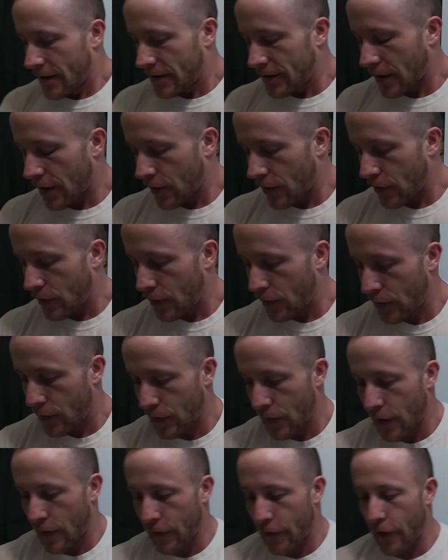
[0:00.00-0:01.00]
so,
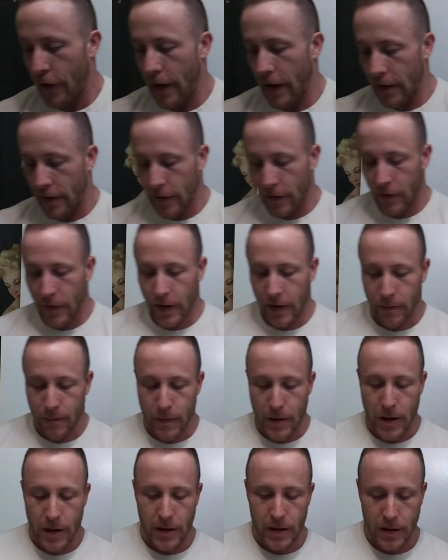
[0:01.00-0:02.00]
if you're anything like
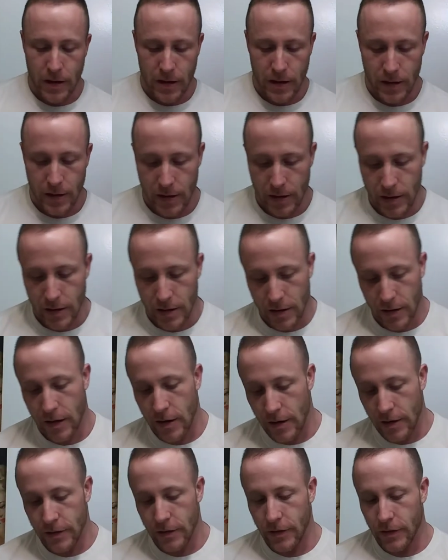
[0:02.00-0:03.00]
me, uh,
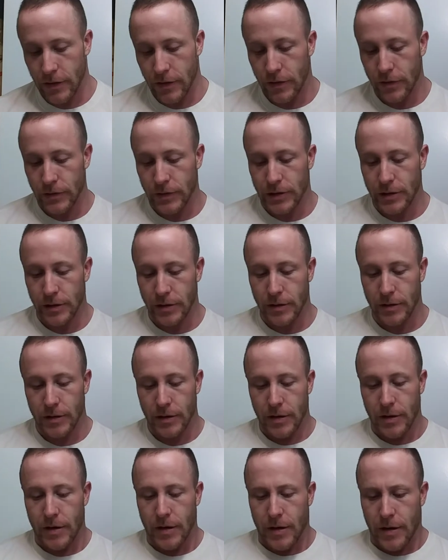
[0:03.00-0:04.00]
and you're used to,
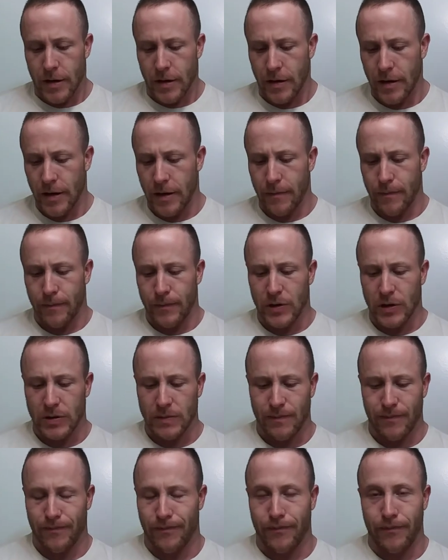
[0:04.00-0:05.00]
like, just
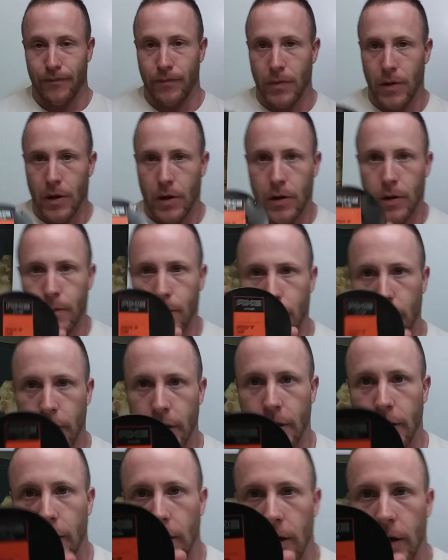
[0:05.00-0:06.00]

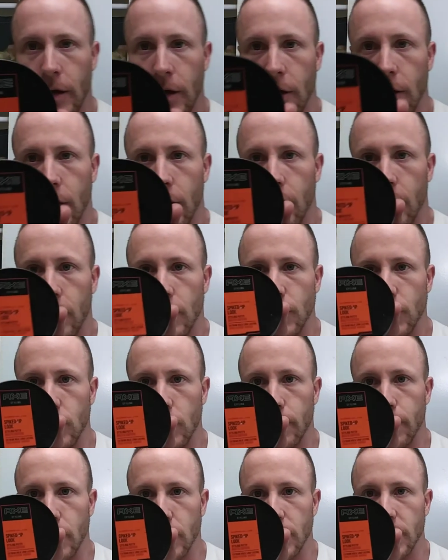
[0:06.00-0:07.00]
putting the
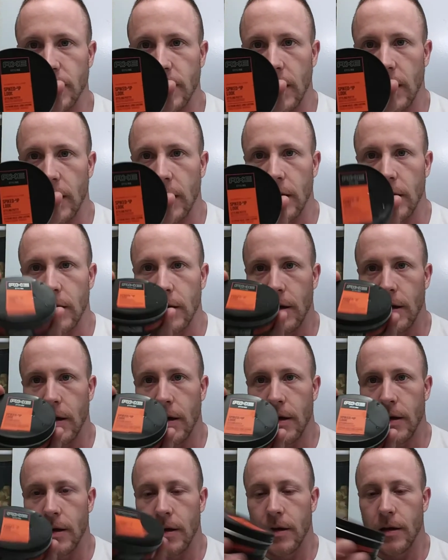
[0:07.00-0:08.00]
super sticky,
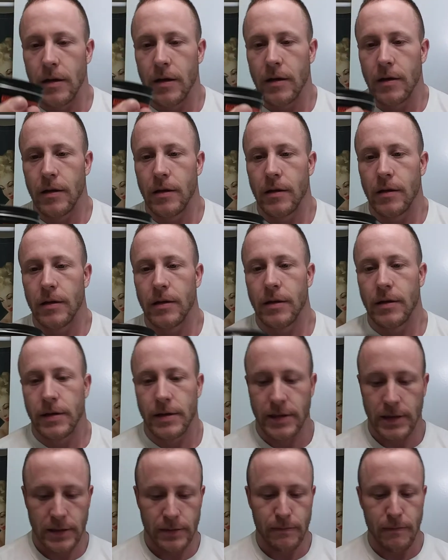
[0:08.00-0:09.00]

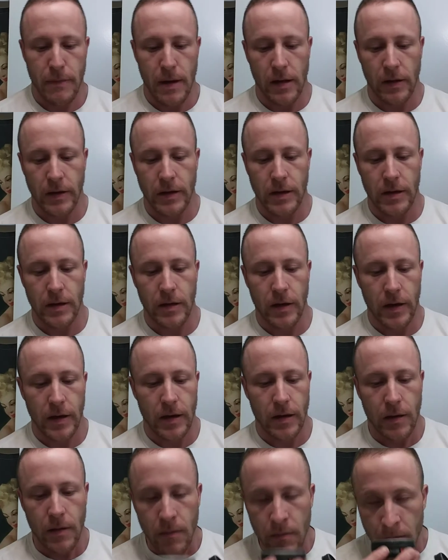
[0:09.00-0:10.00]
smelly,
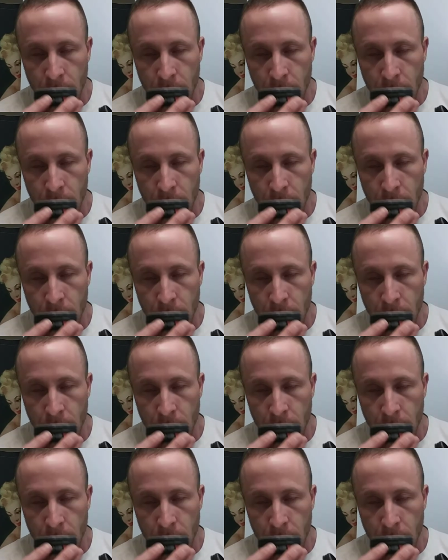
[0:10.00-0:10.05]
like,